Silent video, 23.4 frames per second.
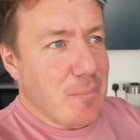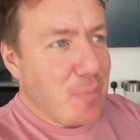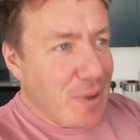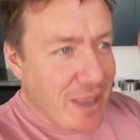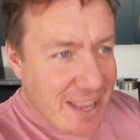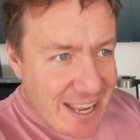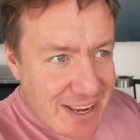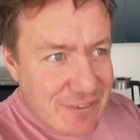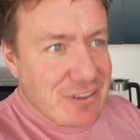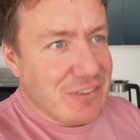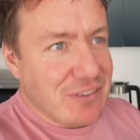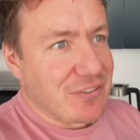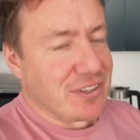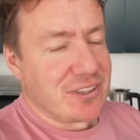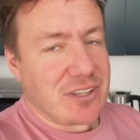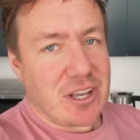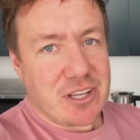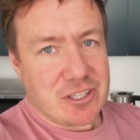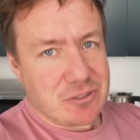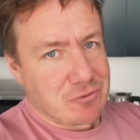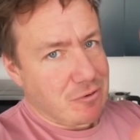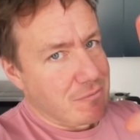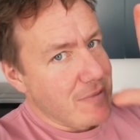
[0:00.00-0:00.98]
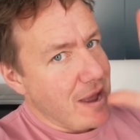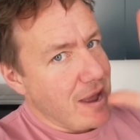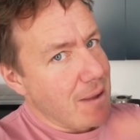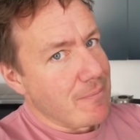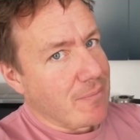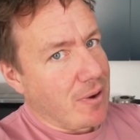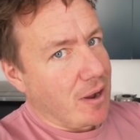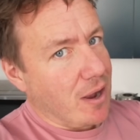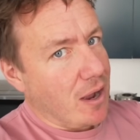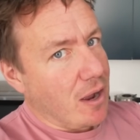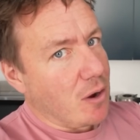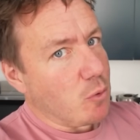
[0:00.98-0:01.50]
but even if it does,
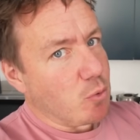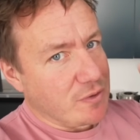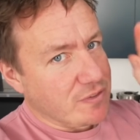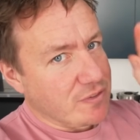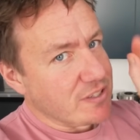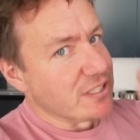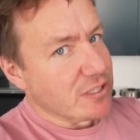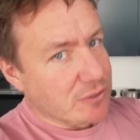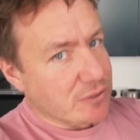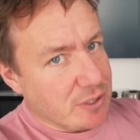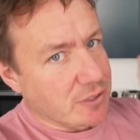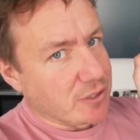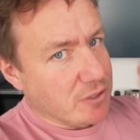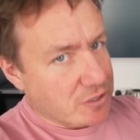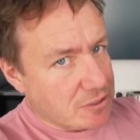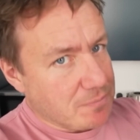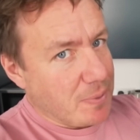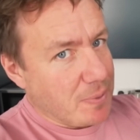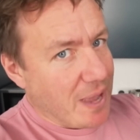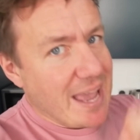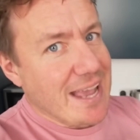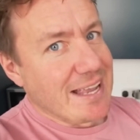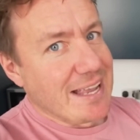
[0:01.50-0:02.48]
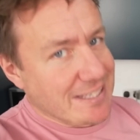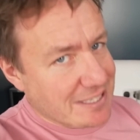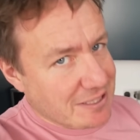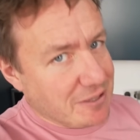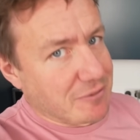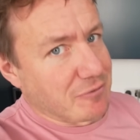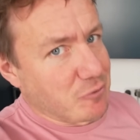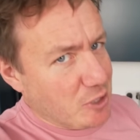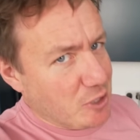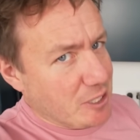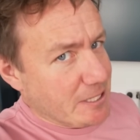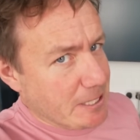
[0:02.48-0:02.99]
remember, we've still got those bears in the
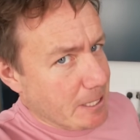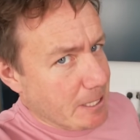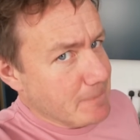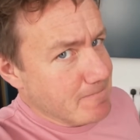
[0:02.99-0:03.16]
freezer.